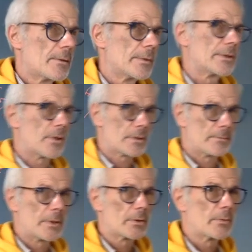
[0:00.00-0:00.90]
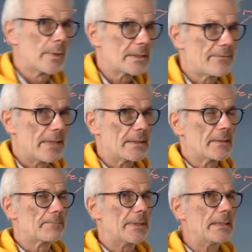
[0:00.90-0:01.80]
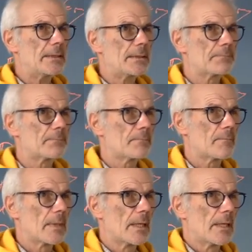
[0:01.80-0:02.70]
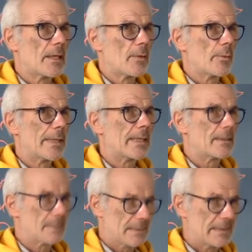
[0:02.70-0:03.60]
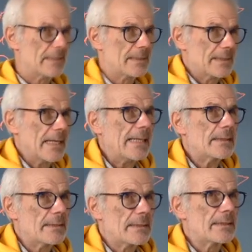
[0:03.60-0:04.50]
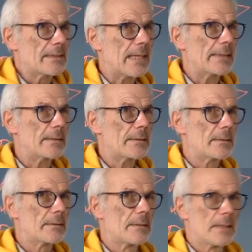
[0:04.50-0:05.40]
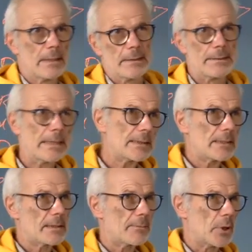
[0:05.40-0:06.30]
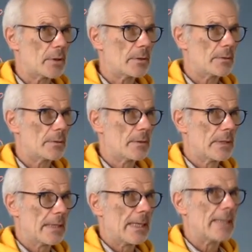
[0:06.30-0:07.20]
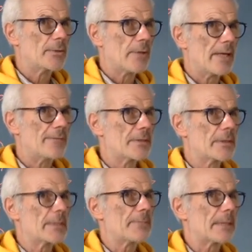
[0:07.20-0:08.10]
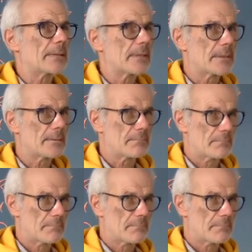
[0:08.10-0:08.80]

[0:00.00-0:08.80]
We talked about the Westphalian peace, where states decided this is the border and you have to respect this